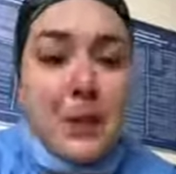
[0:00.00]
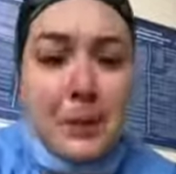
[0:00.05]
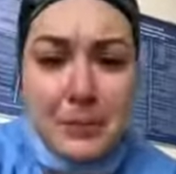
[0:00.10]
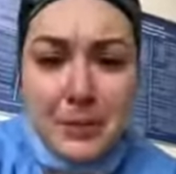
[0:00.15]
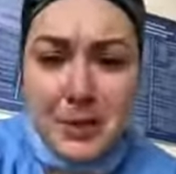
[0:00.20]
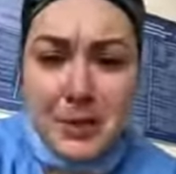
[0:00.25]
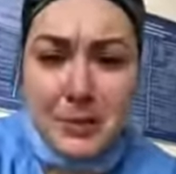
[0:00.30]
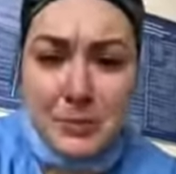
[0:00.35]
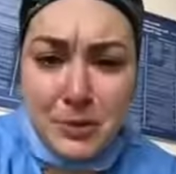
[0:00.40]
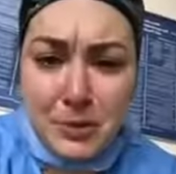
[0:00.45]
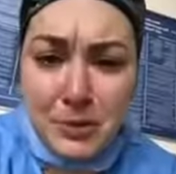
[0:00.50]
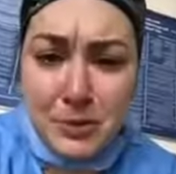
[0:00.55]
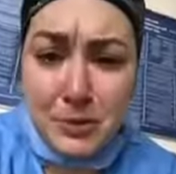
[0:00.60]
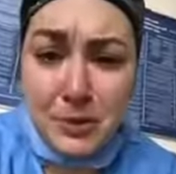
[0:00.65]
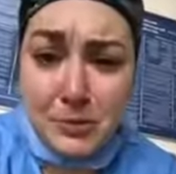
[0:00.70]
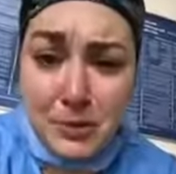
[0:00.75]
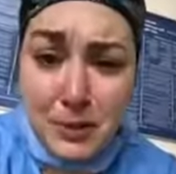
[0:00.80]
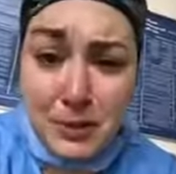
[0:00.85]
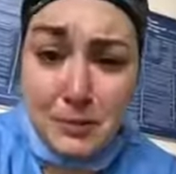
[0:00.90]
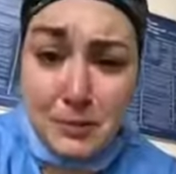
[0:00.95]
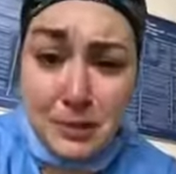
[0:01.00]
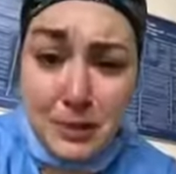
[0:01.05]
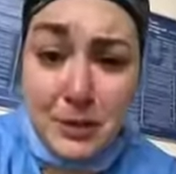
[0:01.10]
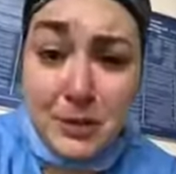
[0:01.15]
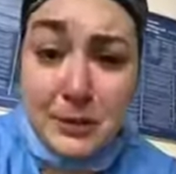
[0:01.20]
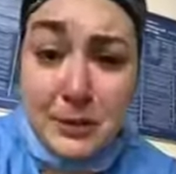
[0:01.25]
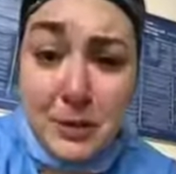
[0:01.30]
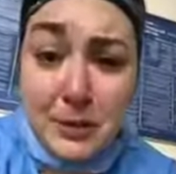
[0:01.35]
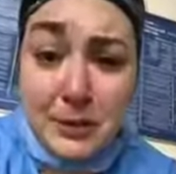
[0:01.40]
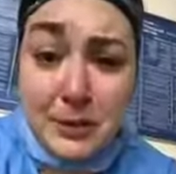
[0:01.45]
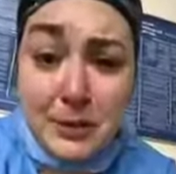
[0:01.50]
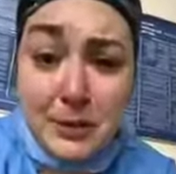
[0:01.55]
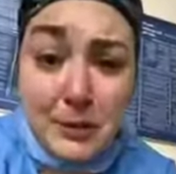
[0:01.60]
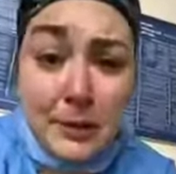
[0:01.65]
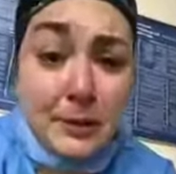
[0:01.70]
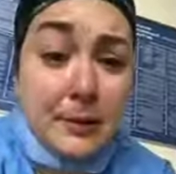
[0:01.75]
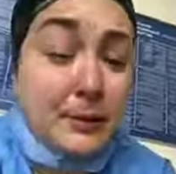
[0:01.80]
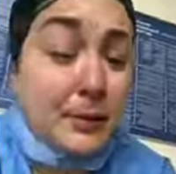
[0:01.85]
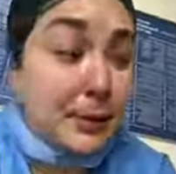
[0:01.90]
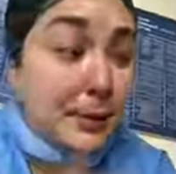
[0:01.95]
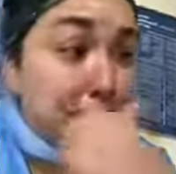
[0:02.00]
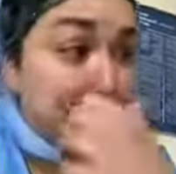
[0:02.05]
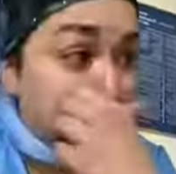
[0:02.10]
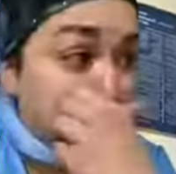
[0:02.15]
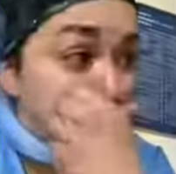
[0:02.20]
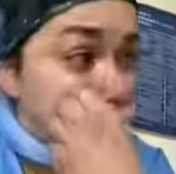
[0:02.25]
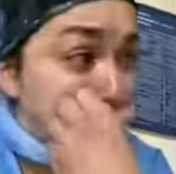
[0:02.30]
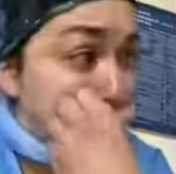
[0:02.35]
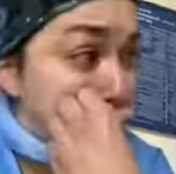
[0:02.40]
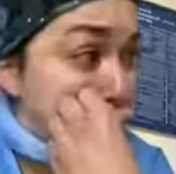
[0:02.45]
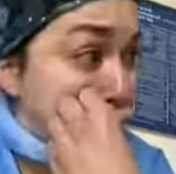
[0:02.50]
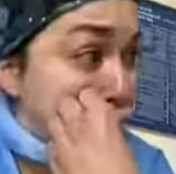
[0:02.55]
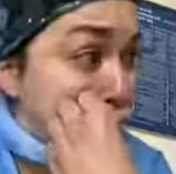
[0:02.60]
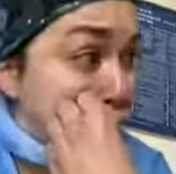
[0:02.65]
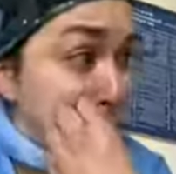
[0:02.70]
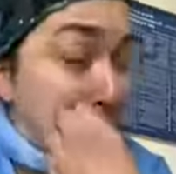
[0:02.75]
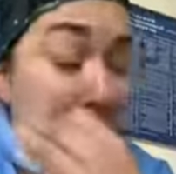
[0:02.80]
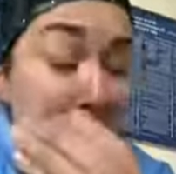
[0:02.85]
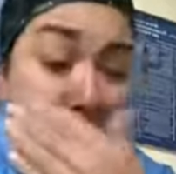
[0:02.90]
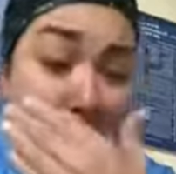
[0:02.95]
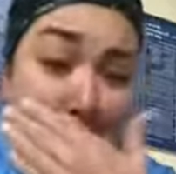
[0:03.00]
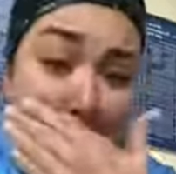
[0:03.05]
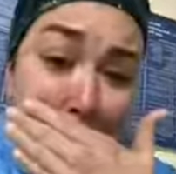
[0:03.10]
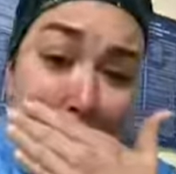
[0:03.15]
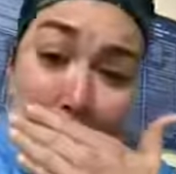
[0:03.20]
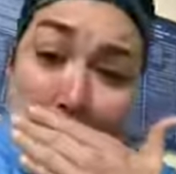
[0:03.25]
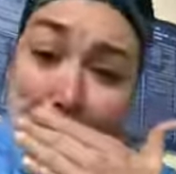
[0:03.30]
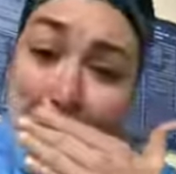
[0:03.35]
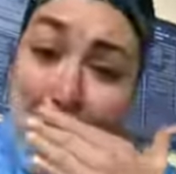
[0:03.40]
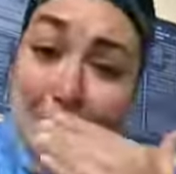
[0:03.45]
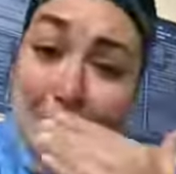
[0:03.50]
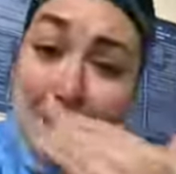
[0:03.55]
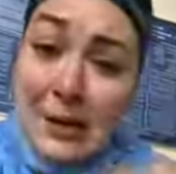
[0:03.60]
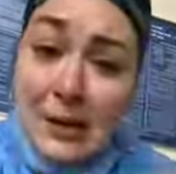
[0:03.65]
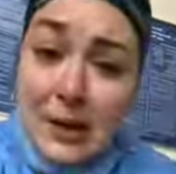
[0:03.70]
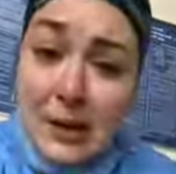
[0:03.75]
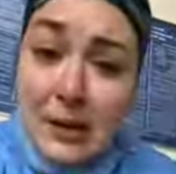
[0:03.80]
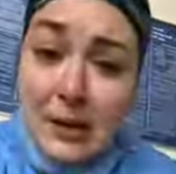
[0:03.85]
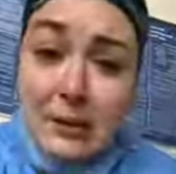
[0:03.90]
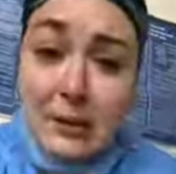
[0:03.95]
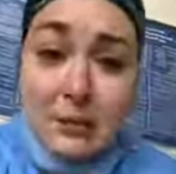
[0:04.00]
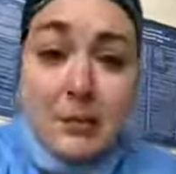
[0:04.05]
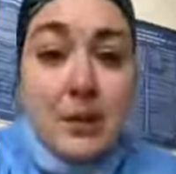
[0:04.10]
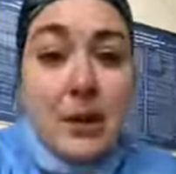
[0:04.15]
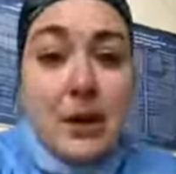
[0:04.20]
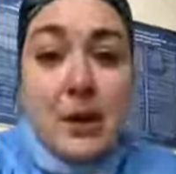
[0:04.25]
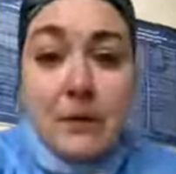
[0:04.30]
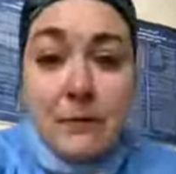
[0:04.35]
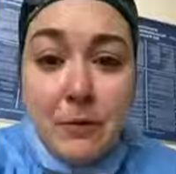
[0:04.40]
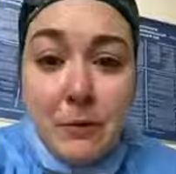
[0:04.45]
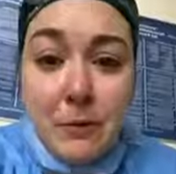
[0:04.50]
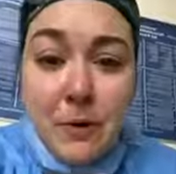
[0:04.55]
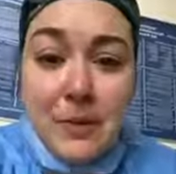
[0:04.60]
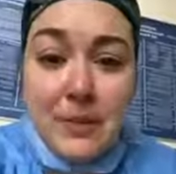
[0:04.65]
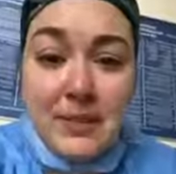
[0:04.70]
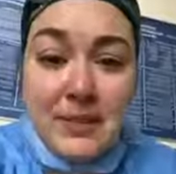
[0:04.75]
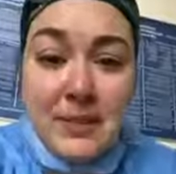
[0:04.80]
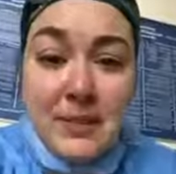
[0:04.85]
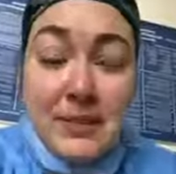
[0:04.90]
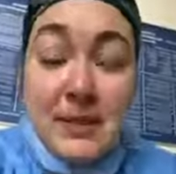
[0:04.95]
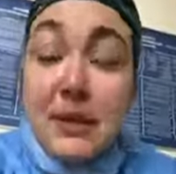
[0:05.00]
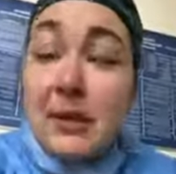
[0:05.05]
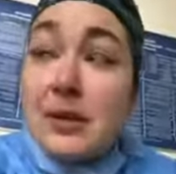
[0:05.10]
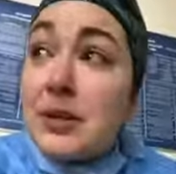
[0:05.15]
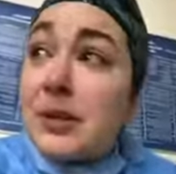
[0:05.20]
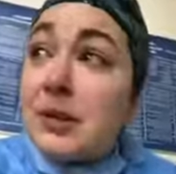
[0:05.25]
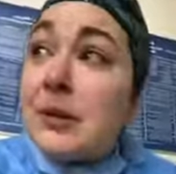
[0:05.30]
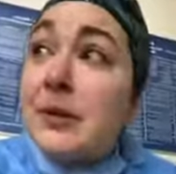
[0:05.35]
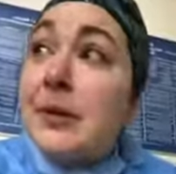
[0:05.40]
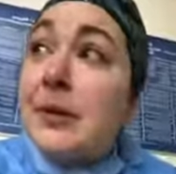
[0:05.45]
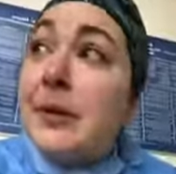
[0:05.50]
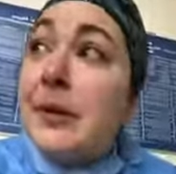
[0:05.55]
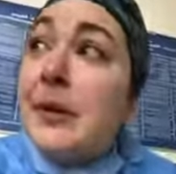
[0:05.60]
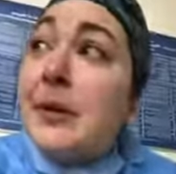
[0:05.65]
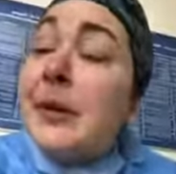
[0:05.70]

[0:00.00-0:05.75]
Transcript: Plus, I'm sure that respirator is probably scary especially if you're kind of out of your mind from all the sedation.